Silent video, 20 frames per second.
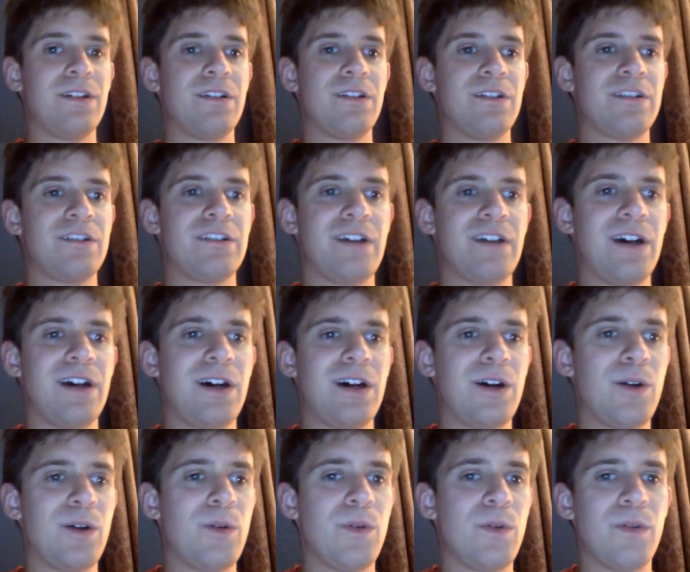
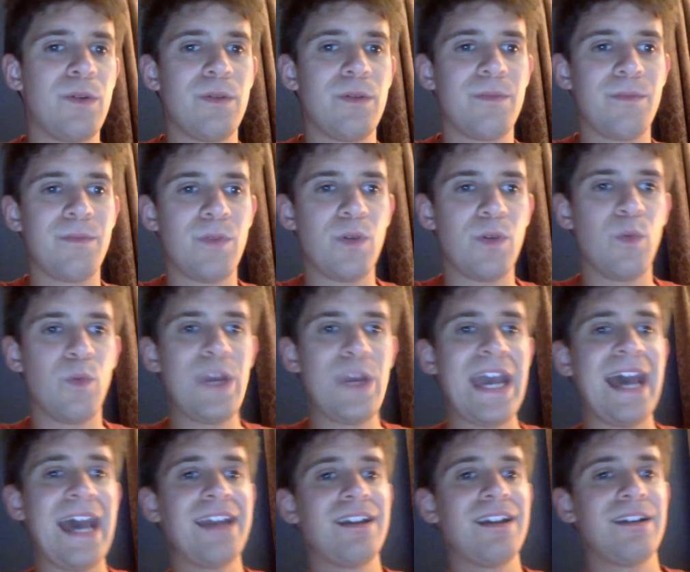So we
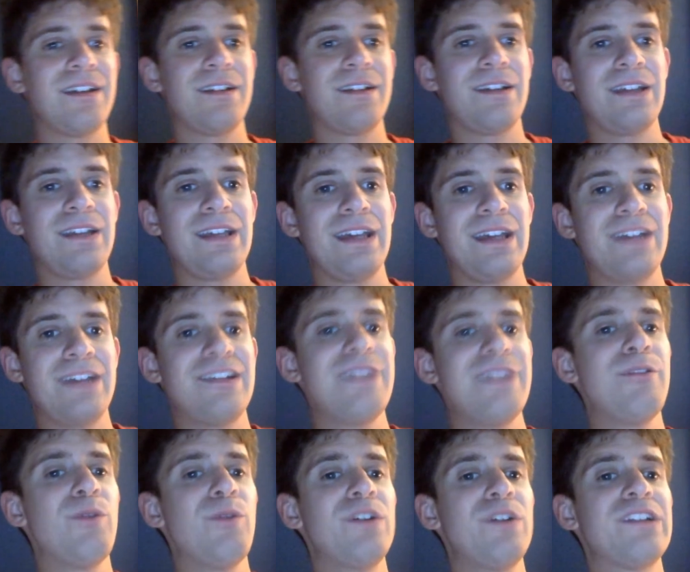had
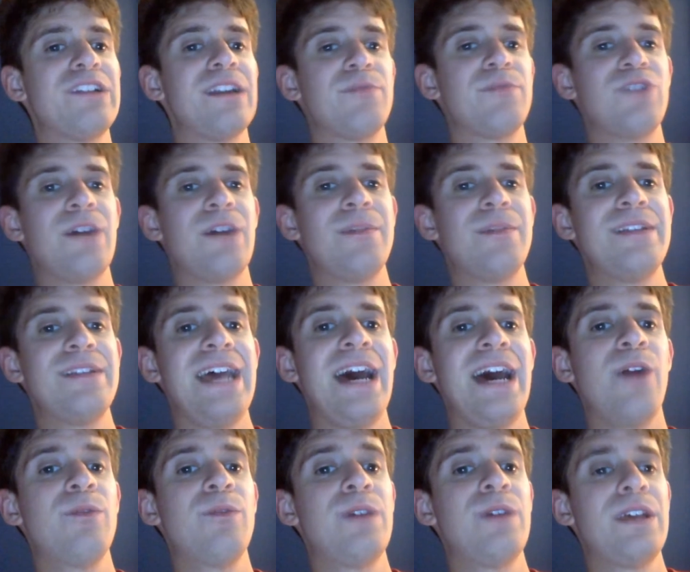Xavier Woods end up dropping
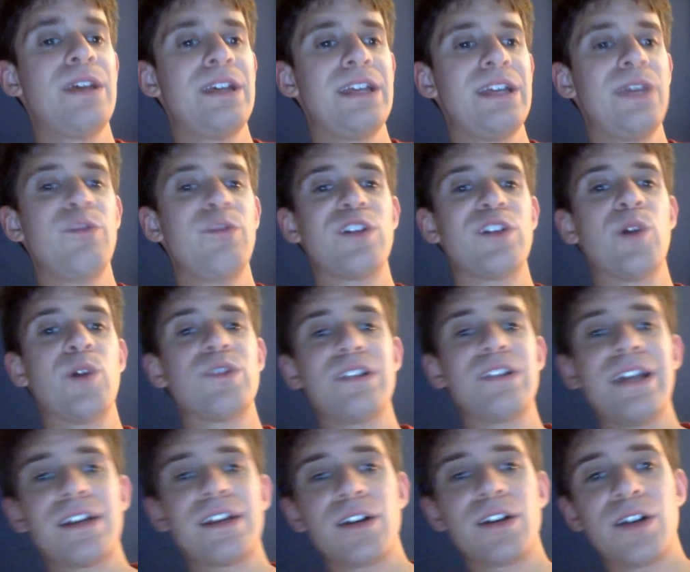down. He was going to
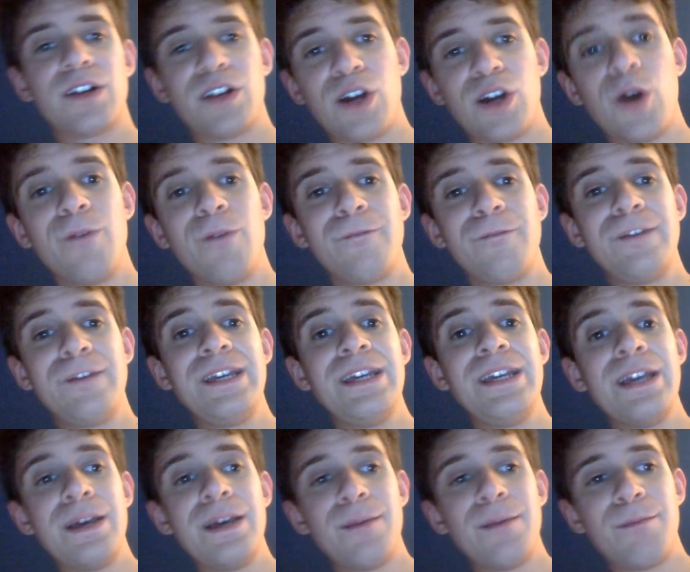let Kofi
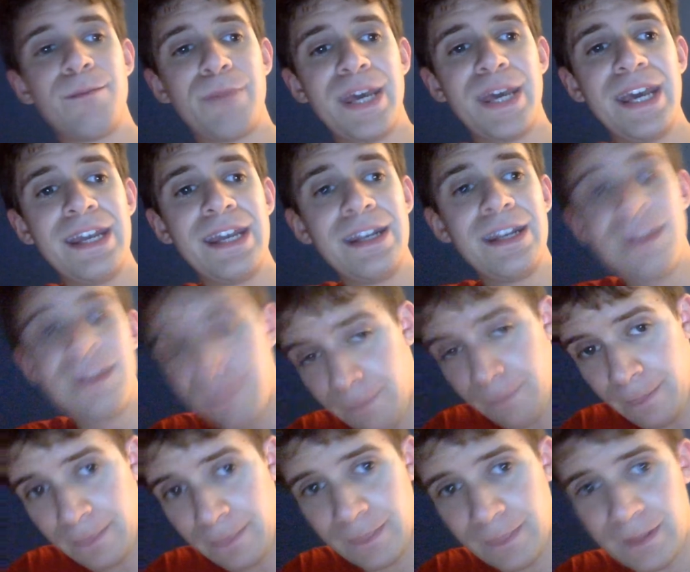pin
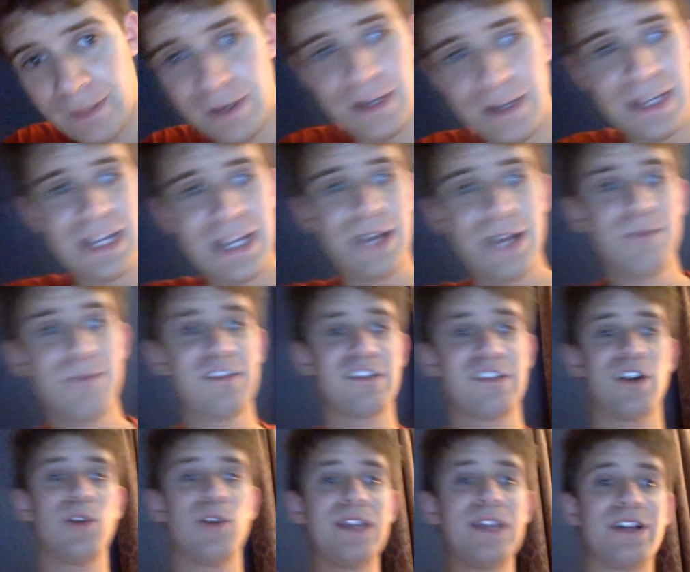uh, him
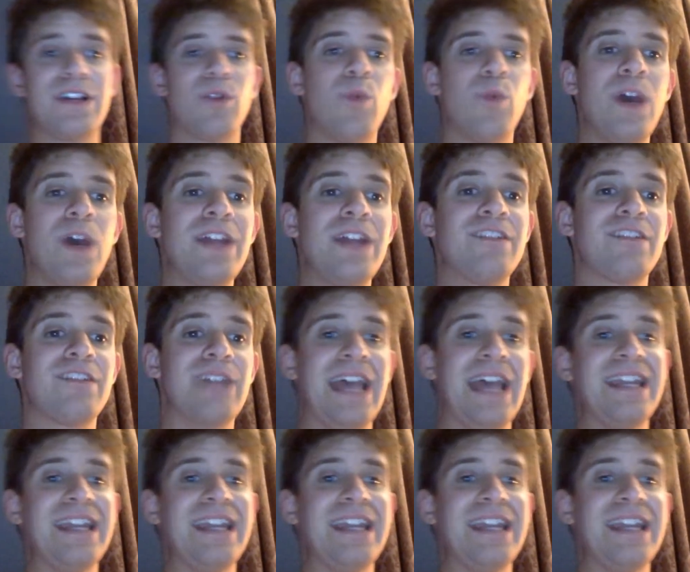so they could win, and